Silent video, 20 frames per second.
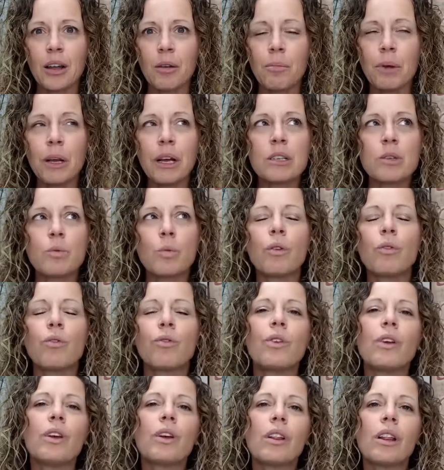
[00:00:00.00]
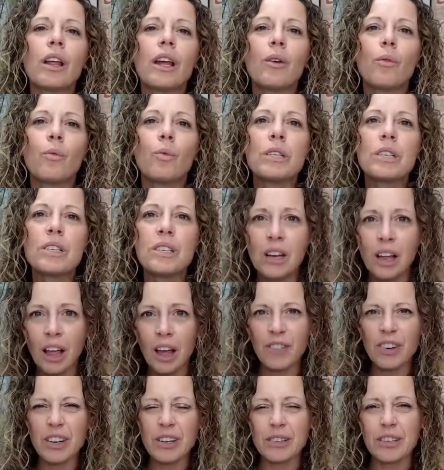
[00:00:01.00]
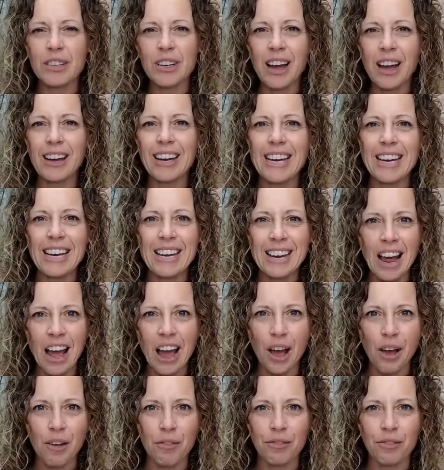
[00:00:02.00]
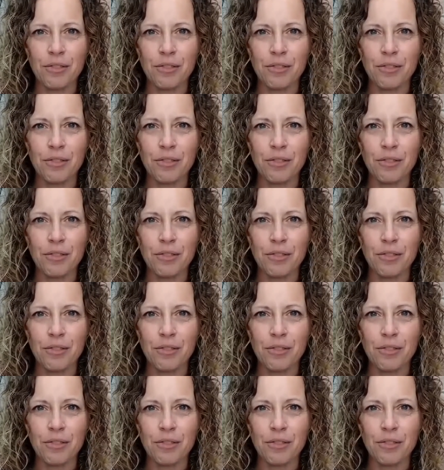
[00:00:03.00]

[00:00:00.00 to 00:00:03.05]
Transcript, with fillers: because we feel like we still haven't done enough.